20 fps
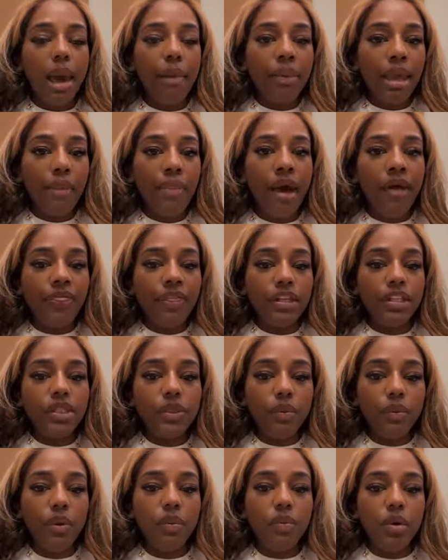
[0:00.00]
Tell me about the
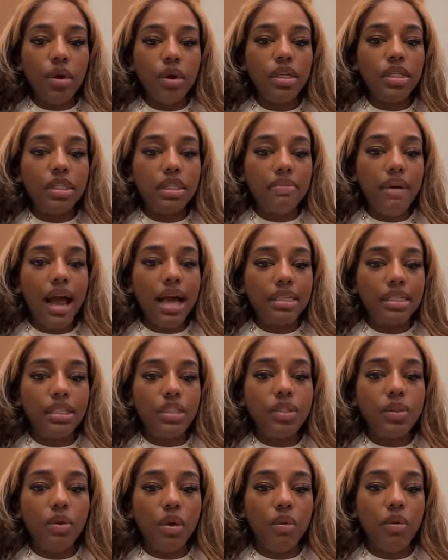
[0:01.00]
Two of Wands. Why is
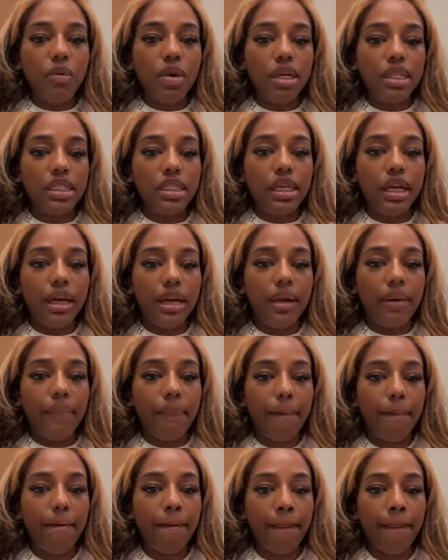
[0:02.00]
the Two of Wands
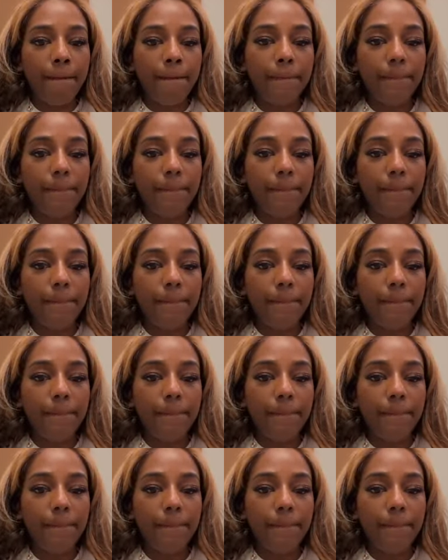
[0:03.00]
here?